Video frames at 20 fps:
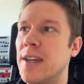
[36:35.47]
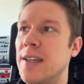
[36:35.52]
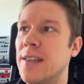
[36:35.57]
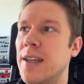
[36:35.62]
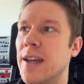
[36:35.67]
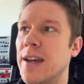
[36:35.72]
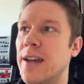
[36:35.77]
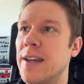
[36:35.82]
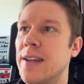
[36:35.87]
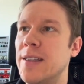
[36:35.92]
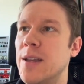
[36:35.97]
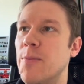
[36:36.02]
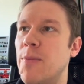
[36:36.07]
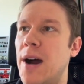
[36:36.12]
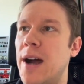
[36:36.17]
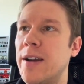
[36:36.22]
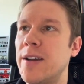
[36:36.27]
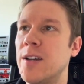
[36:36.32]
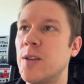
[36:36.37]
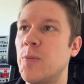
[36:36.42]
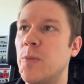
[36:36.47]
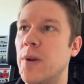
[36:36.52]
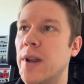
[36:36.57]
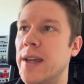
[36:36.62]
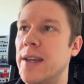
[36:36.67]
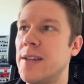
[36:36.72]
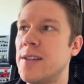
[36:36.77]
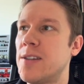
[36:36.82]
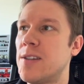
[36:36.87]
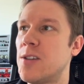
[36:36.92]
in the
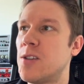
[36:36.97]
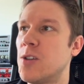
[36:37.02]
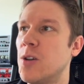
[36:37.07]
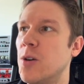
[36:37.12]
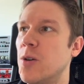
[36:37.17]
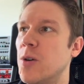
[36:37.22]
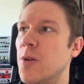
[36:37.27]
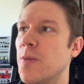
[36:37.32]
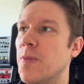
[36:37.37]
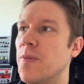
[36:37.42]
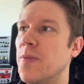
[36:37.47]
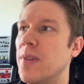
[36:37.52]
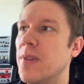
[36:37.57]
marketplace. So